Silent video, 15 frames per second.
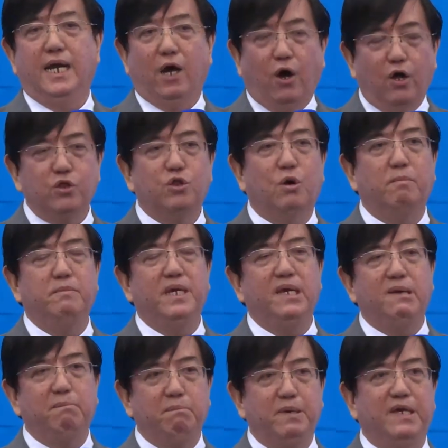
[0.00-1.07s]

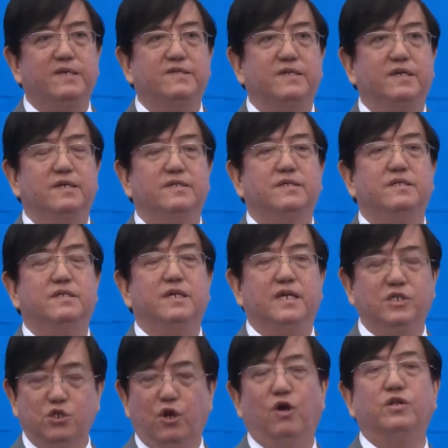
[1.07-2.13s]
Atomy business
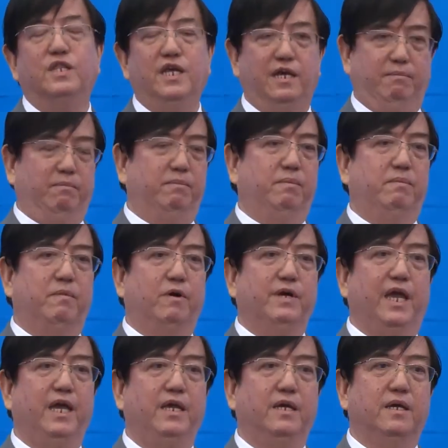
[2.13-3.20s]
is long term,
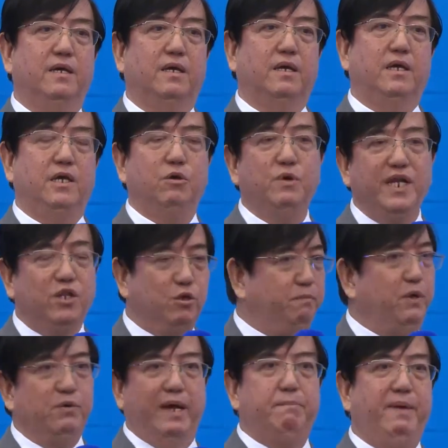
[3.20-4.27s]
okay? You need to
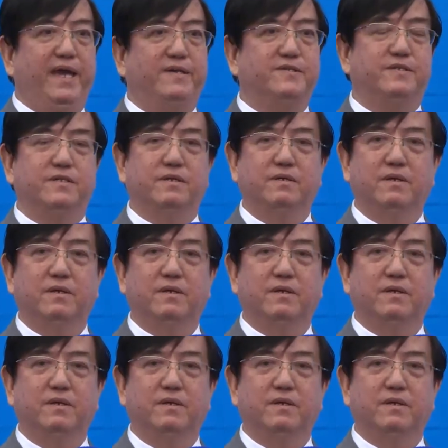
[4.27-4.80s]
build a base.